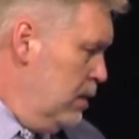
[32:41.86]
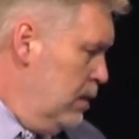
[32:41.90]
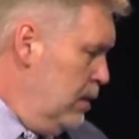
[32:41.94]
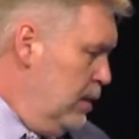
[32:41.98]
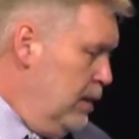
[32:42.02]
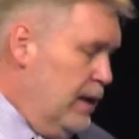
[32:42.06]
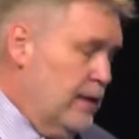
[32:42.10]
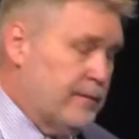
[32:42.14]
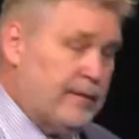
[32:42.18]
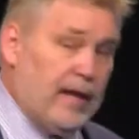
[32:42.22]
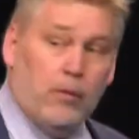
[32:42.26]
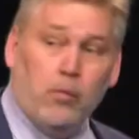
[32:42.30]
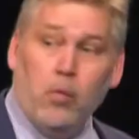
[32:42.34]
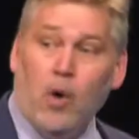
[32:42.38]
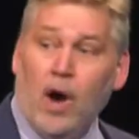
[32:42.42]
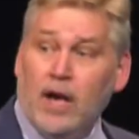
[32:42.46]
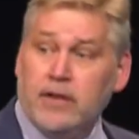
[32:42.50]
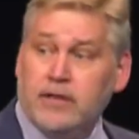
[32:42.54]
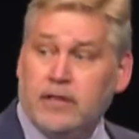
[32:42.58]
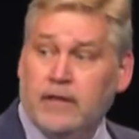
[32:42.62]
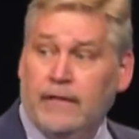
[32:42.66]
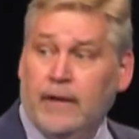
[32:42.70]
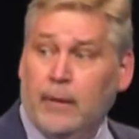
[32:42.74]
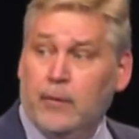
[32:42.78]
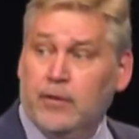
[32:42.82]
As I
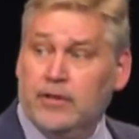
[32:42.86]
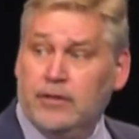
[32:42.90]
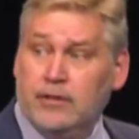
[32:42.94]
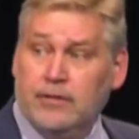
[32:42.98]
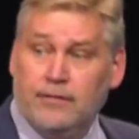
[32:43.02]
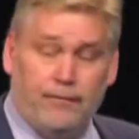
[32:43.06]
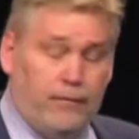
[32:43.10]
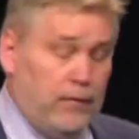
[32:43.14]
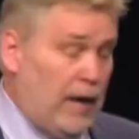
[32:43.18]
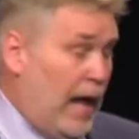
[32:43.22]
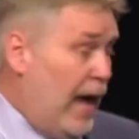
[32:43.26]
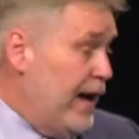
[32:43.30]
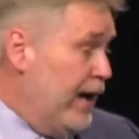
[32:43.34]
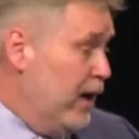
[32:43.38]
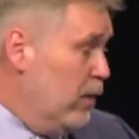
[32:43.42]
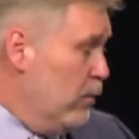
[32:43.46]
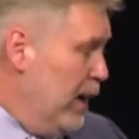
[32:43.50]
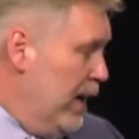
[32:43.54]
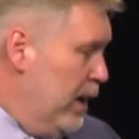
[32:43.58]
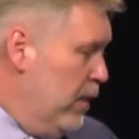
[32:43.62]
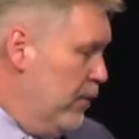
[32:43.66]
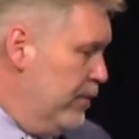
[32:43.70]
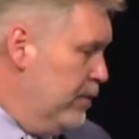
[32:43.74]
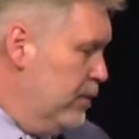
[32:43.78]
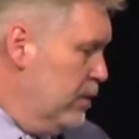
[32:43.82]
watched and they were flying
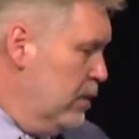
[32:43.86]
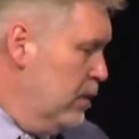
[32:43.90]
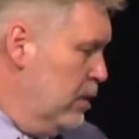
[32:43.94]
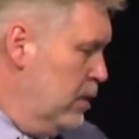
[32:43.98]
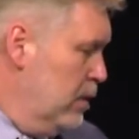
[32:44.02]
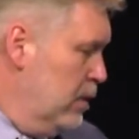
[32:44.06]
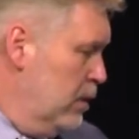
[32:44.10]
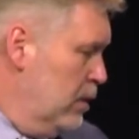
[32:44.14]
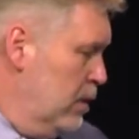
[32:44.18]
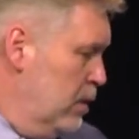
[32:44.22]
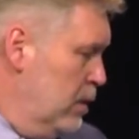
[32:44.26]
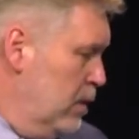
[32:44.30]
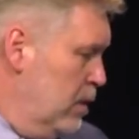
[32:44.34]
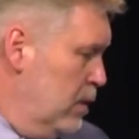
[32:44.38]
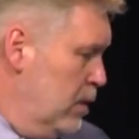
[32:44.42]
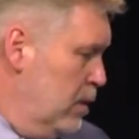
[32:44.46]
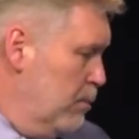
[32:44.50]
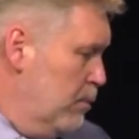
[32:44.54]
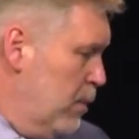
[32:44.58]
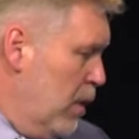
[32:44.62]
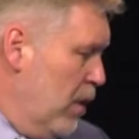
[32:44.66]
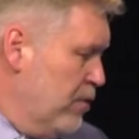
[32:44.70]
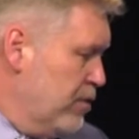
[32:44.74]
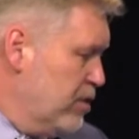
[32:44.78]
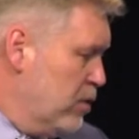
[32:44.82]
around,
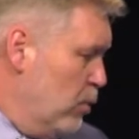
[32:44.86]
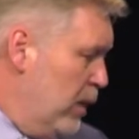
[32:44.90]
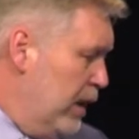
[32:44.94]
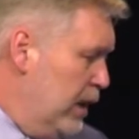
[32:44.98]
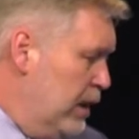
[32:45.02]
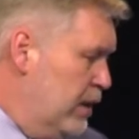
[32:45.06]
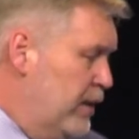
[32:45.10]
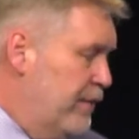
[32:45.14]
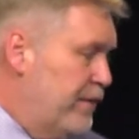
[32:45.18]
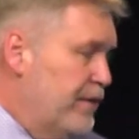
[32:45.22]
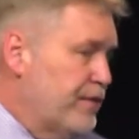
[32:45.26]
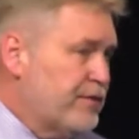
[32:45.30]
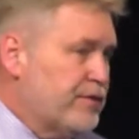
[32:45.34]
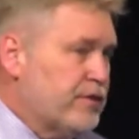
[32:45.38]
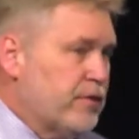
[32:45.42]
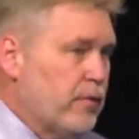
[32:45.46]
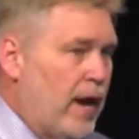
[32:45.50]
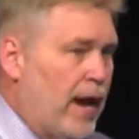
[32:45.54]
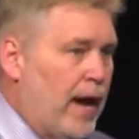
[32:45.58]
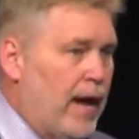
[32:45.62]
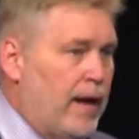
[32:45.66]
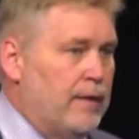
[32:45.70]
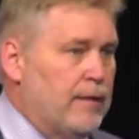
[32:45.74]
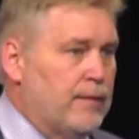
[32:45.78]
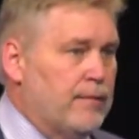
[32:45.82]
Marcia went into this
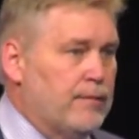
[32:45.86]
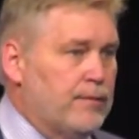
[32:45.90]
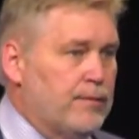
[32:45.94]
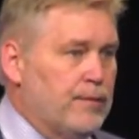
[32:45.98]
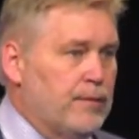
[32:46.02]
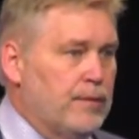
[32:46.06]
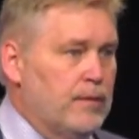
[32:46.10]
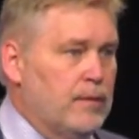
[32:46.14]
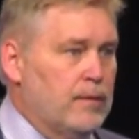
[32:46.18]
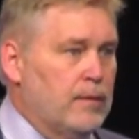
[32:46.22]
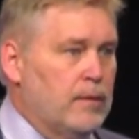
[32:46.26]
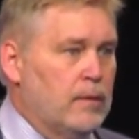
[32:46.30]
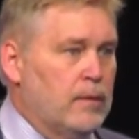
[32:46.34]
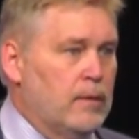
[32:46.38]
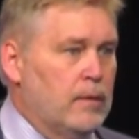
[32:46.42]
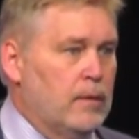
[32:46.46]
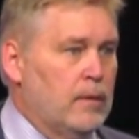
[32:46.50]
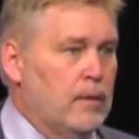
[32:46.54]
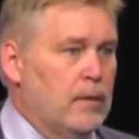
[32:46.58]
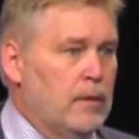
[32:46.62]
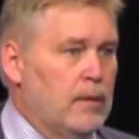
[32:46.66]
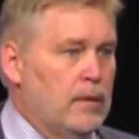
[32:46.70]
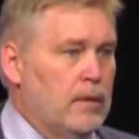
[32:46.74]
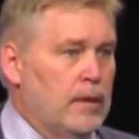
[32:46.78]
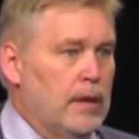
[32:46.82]
trance.
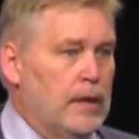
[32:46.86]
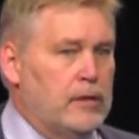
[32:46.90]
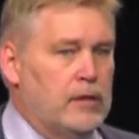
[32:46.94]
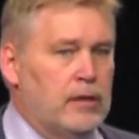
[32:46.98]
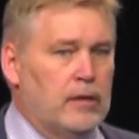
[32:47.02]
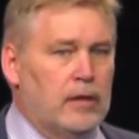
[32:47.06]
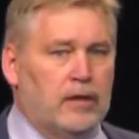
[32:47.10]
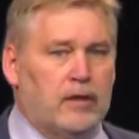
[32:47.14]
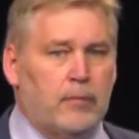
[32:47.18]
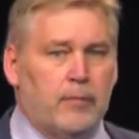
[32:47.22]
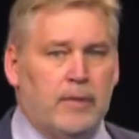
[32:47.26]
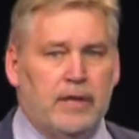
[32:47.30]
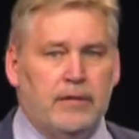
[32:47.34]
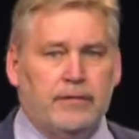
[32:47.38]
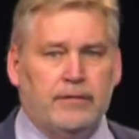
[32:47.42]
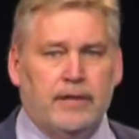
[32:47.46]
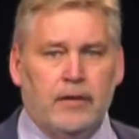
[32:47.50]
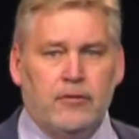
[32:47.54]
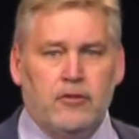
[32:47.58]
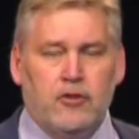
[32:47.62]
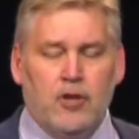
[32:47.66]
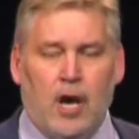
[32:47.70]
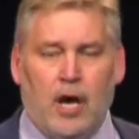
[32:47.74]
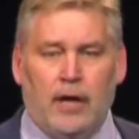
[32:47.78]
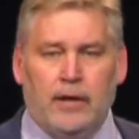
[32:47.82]
And she looked at me and said,
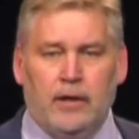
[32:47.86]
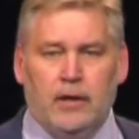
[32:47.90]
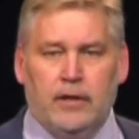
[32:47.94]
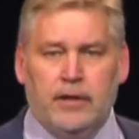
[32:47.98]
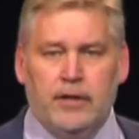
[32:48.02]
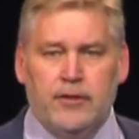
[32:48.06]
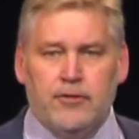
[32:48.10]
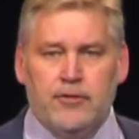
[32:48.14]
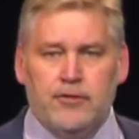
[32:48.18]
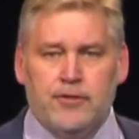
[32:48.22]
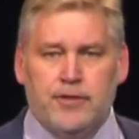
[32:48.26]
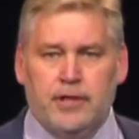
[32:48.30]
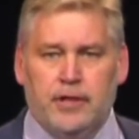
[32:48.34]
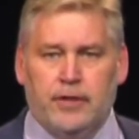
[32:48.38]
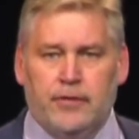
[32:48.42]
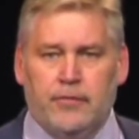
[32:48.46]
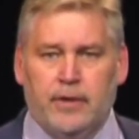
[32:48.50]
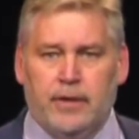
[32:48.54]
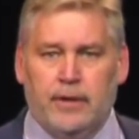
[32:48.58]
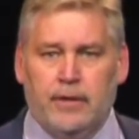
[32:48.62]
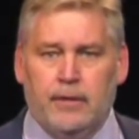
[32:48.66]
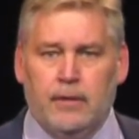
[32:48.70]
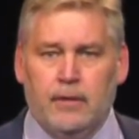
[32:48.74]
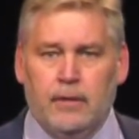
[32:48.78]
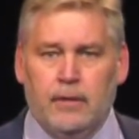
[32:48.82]
"John, look at your children.